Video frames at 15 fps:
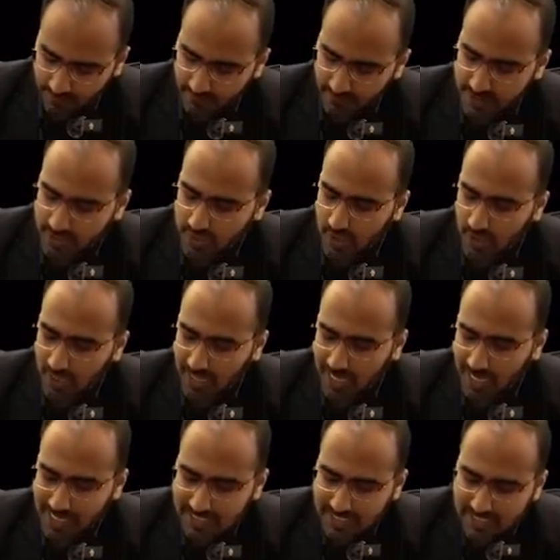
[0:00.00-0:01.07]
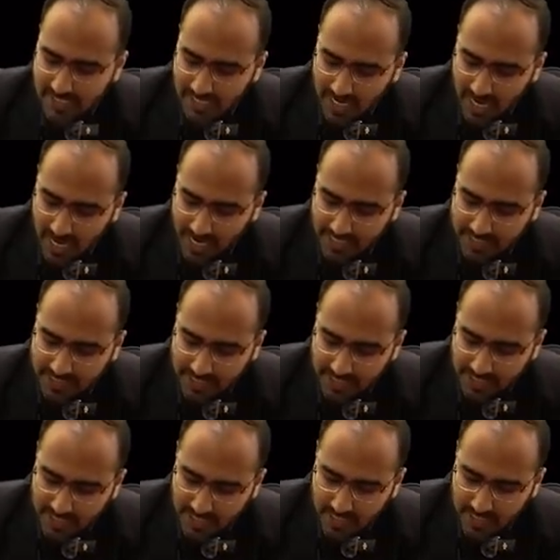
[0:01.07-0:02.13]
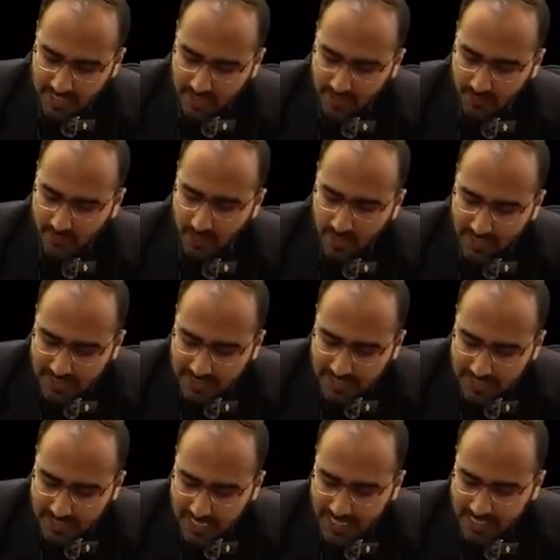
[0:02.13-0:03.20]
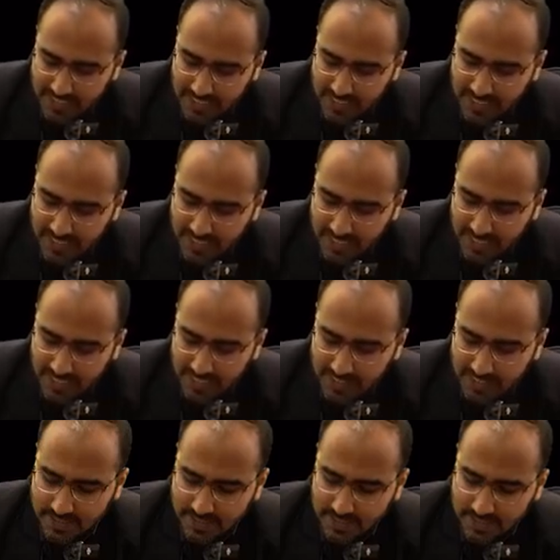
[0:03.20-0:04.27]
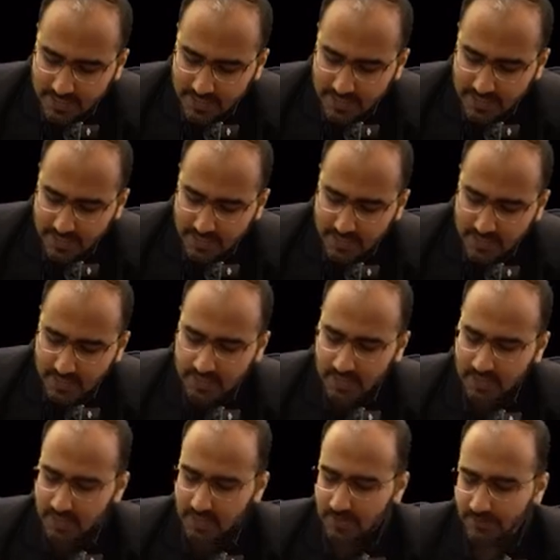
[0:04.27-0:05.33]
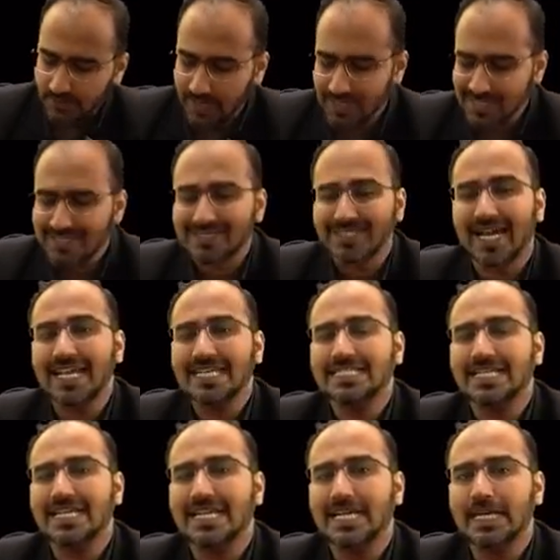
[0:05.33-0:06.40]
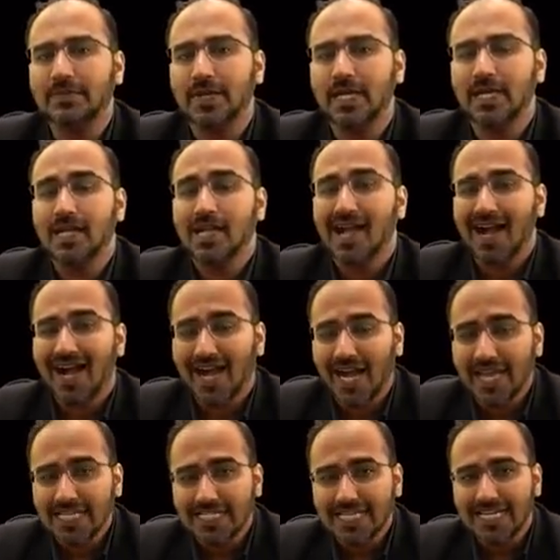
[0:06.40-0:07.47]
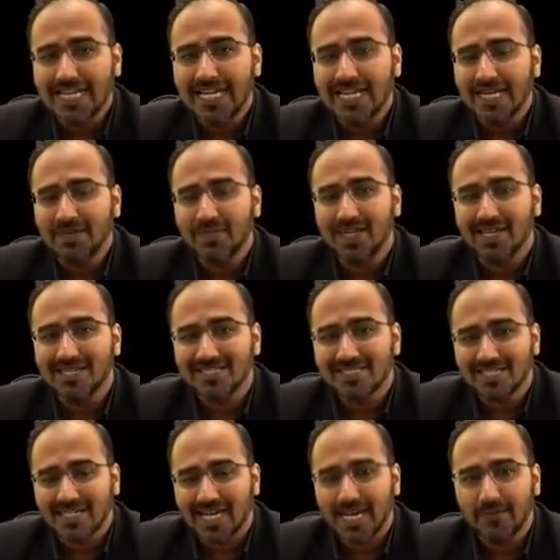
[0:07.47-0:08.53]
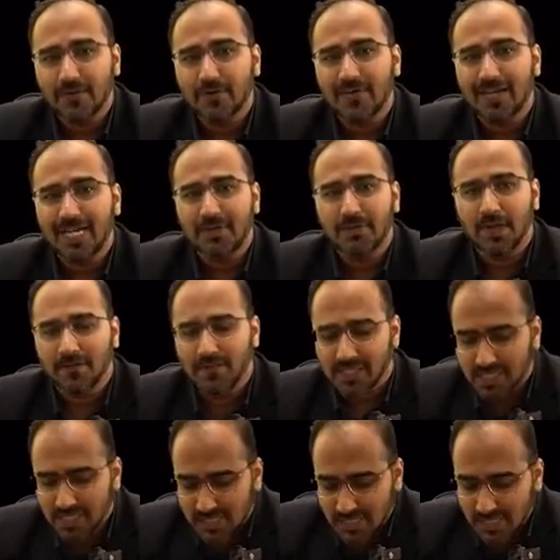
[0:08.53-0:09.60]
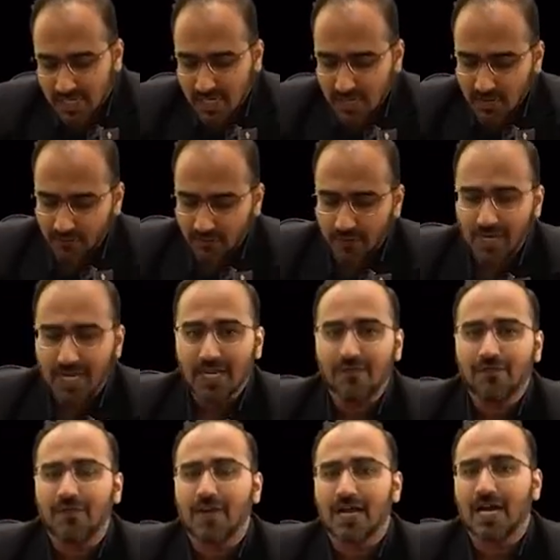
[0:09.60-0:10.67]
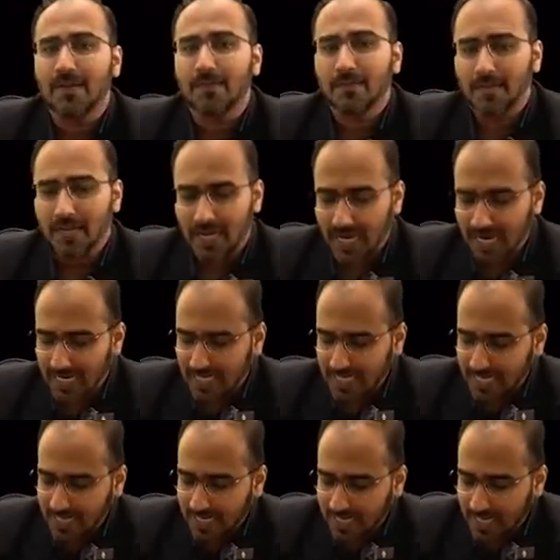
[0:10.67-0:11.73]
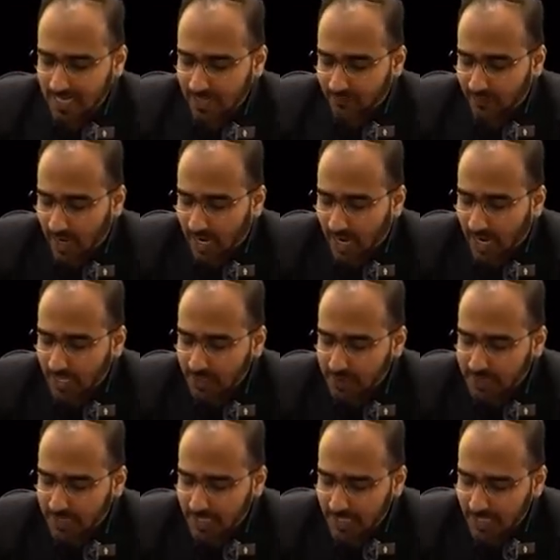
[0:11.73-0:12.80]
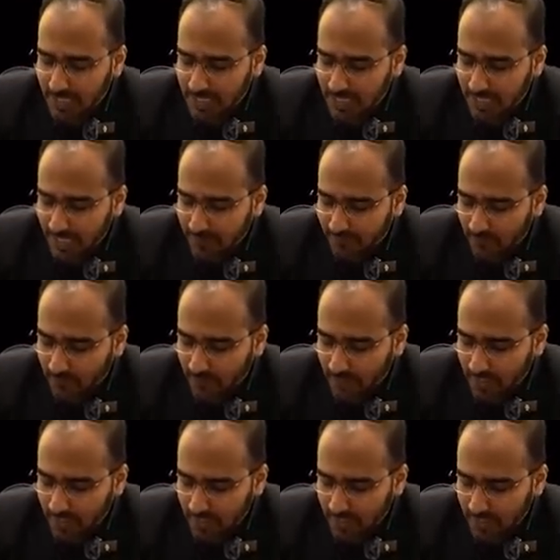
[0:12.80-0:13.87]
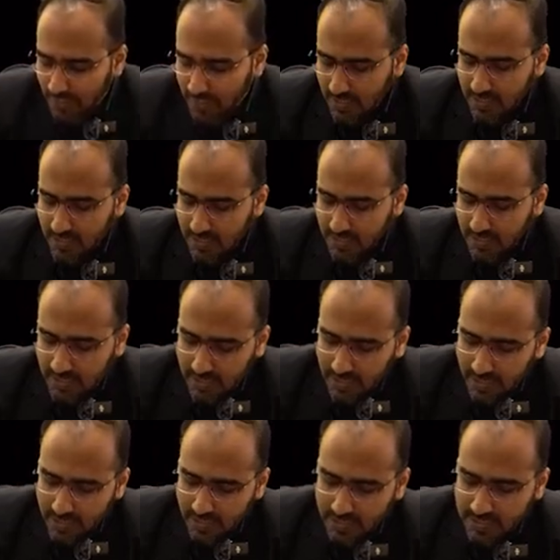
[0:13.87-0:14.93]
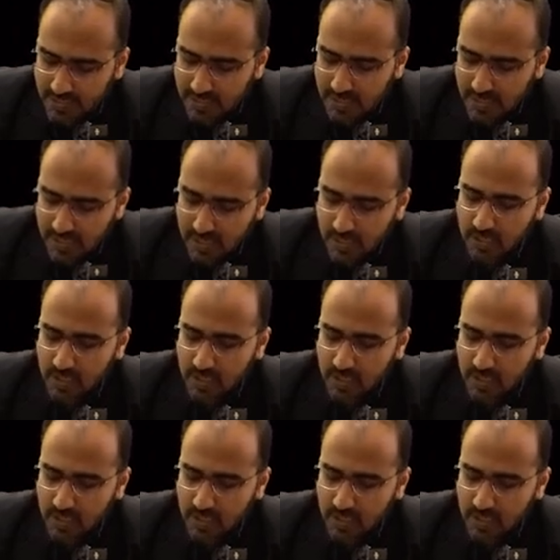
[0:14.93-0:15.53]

Which is called as iGel. What is this iGel, guys? What is this iGel LMA? iGel LMA is a type of LMA which is free from any cuff. Are you seeing any cuff over here? There is